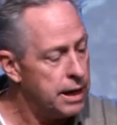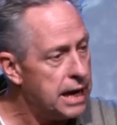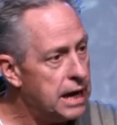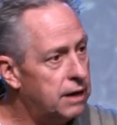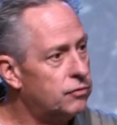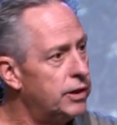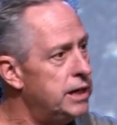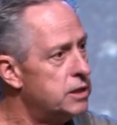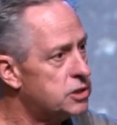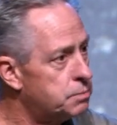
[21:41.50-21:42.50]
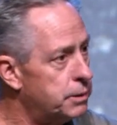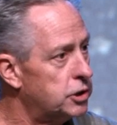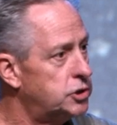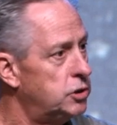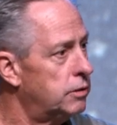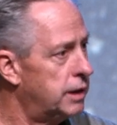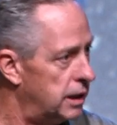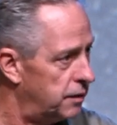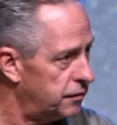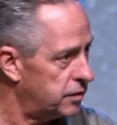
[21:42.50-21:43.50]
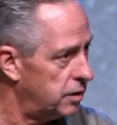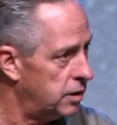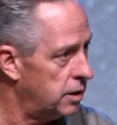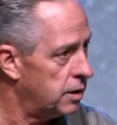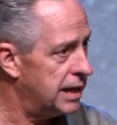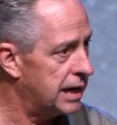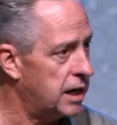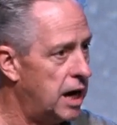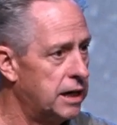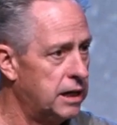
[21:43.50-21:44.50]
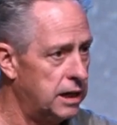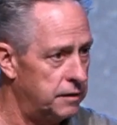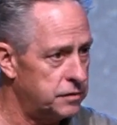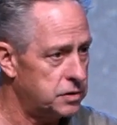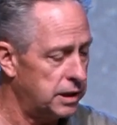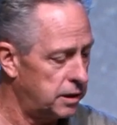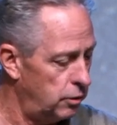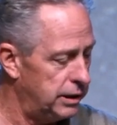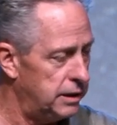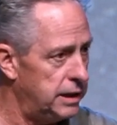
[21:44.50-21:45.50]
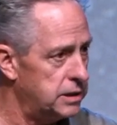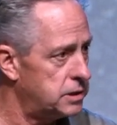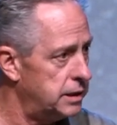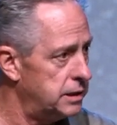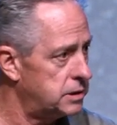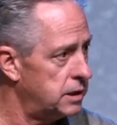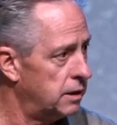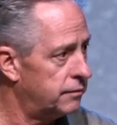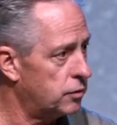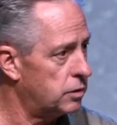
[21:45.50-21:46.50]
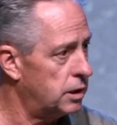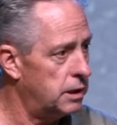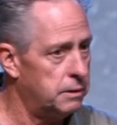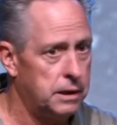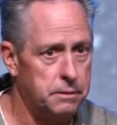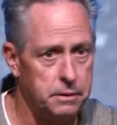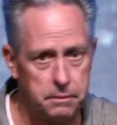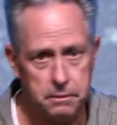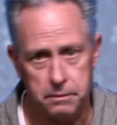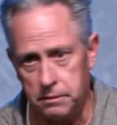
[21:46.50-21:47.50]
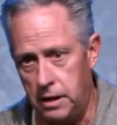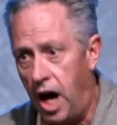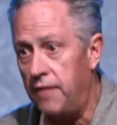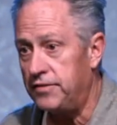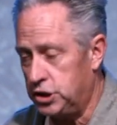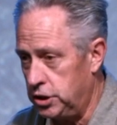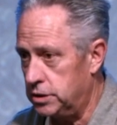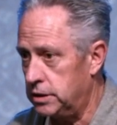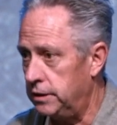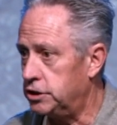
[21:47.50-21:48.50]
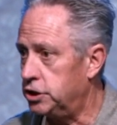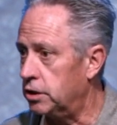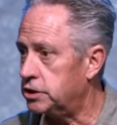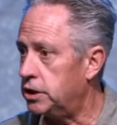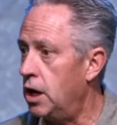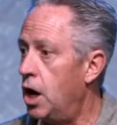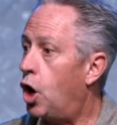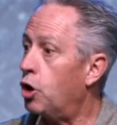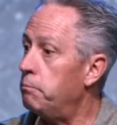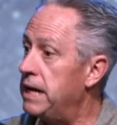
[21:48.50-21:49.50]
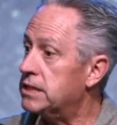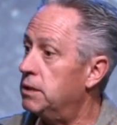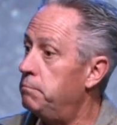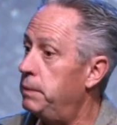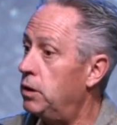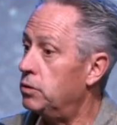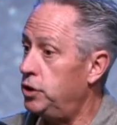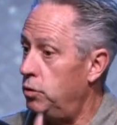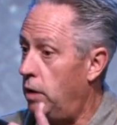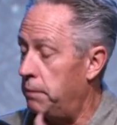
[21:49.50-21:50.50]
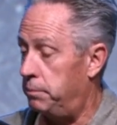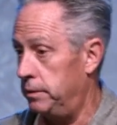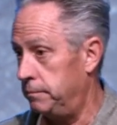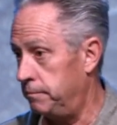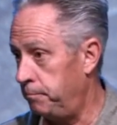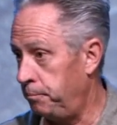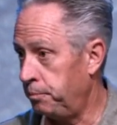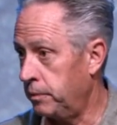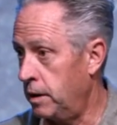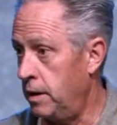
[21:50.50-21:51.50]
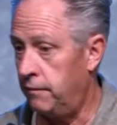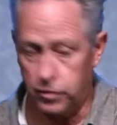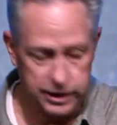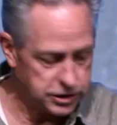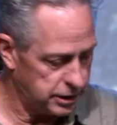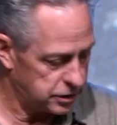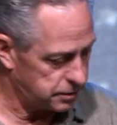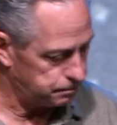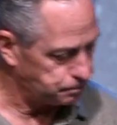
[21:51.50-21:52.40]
Every spiritual gift that God gives, including these, these for uh, offices in the church, are meant to build you up. For instance,